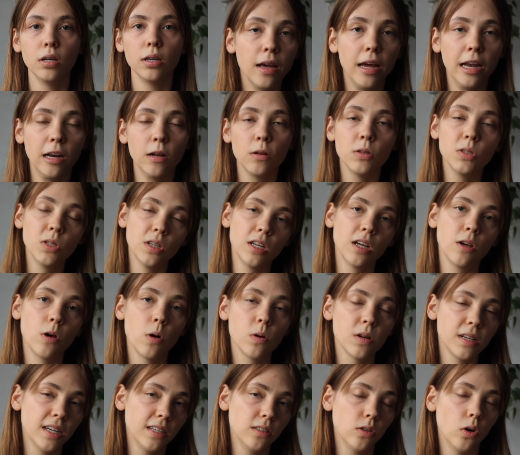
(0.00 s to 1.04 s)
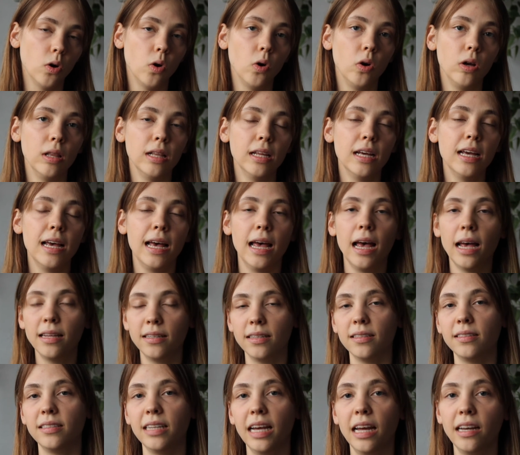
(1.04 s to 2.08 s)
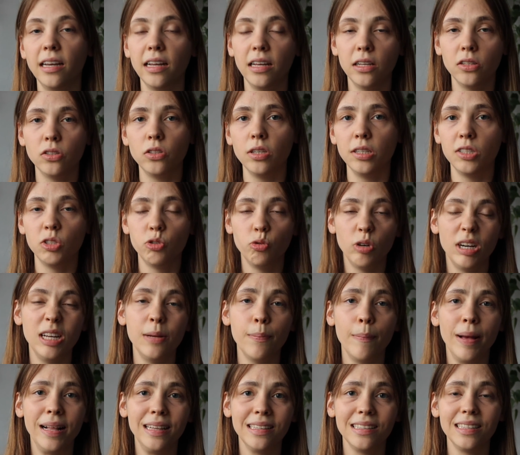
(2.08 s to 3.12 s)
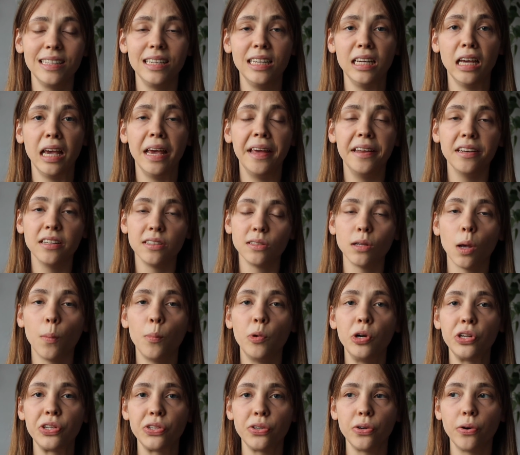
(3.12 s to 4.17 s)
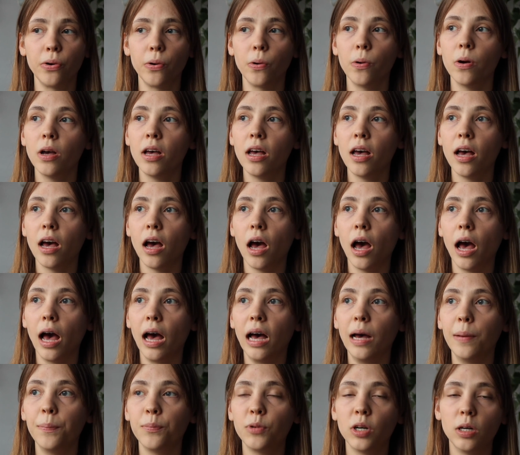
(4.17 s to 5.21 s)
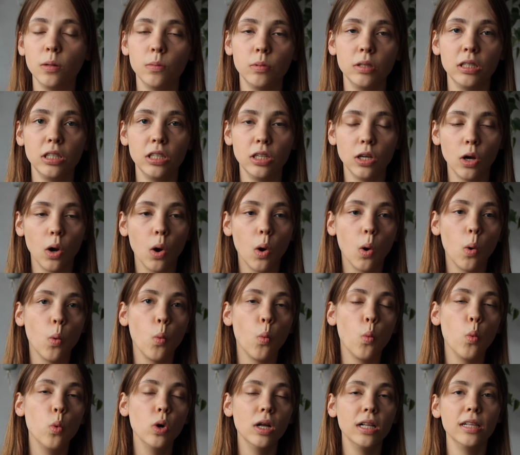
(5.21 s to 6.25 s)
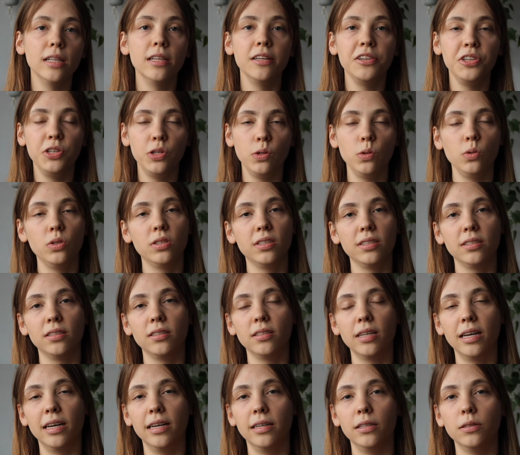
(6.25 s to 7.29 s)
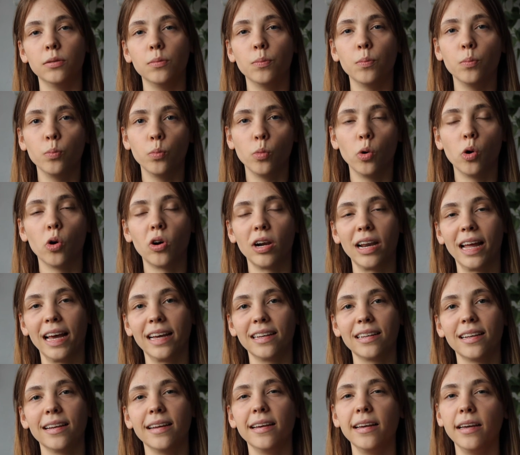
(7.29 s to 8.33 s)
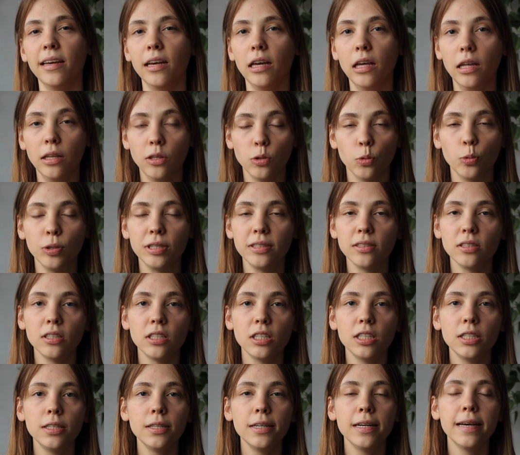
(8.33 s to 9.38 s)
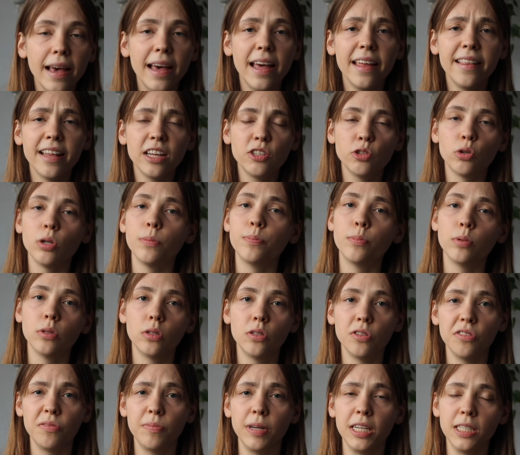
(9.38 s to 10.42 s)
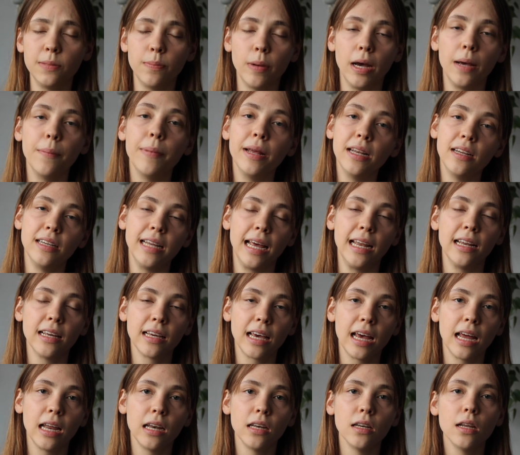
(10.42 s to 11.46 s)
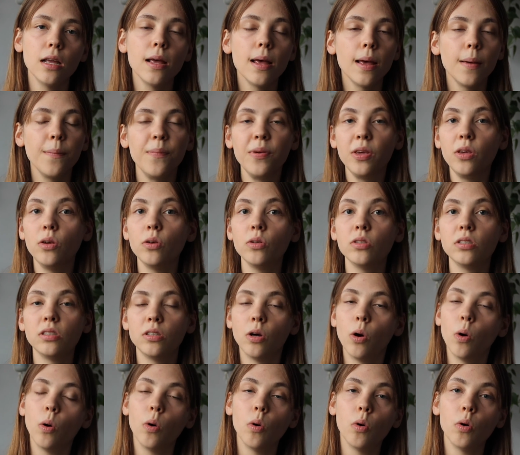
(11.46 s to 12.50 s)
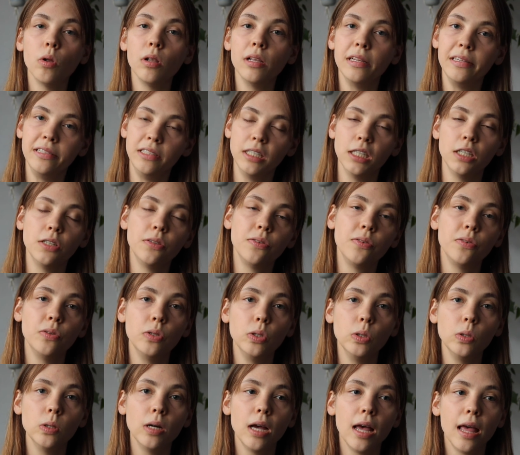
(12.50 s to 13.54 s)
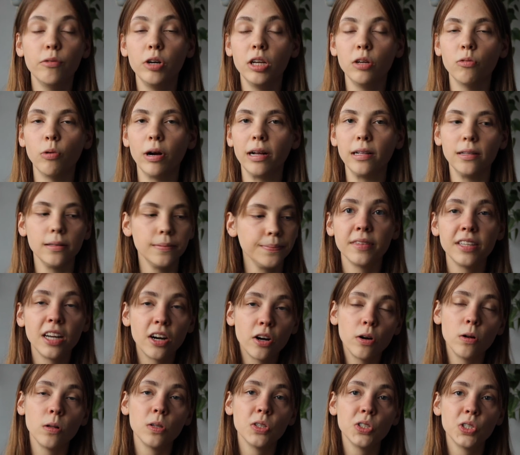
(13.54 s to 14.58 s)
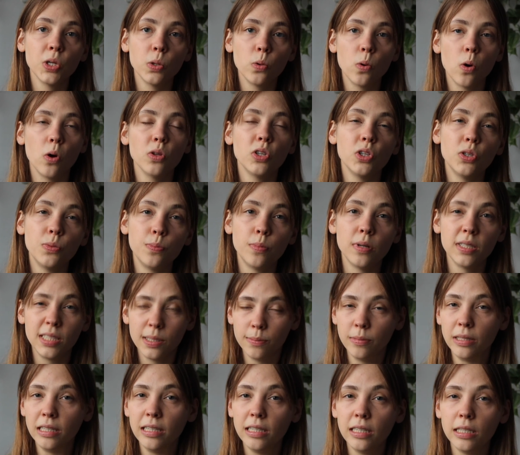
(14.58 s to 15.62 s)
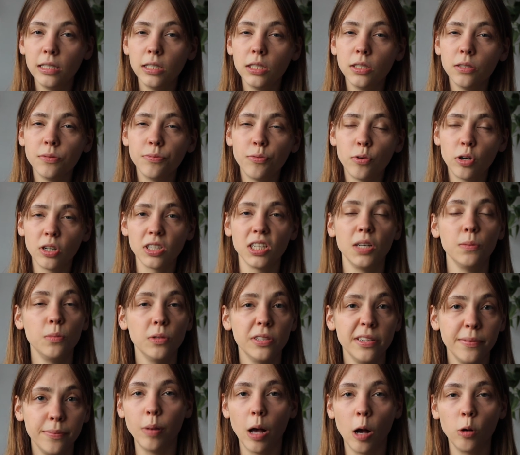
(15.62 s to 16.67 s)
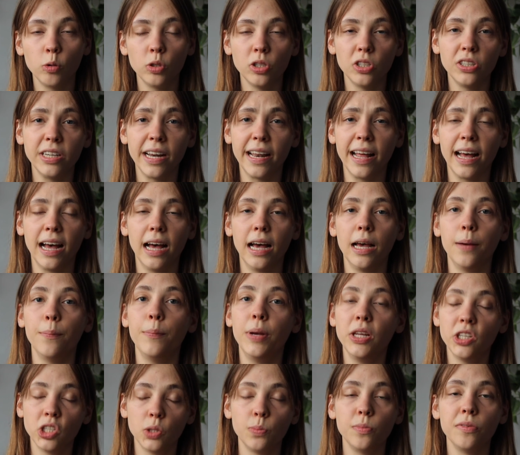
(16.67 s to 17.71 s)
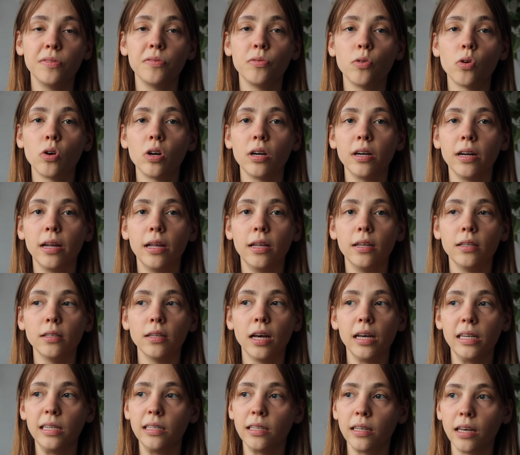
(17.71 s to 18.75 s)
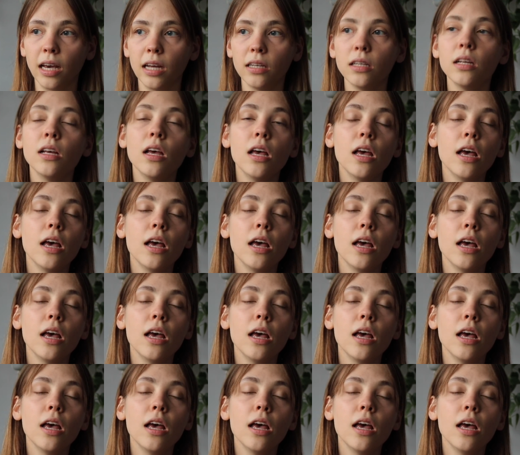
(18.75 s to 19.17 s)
And also the coconut oil, as I said, it's really melty in the summer, so I probably will use it more likely in the winter. And natural toothpaste by Banana can be used the whole year through really well. There are also other possibilities, for example the powder that I mentioned before and I didn't get.